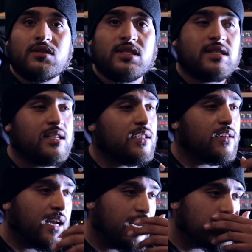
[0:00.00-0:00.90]
I was a
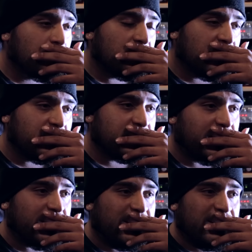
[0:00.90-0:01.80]
senior in high school, and I was
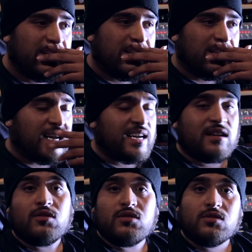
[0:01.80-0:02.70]
like, "I
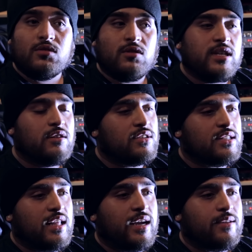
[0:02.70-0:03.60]
gotta go to school," and he
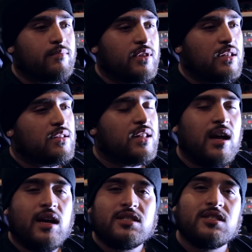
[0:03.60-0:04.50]
was like,
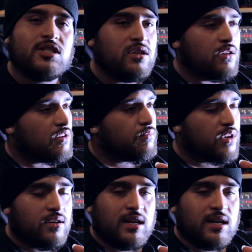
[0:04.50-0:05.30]
"Nah, just chill, bro."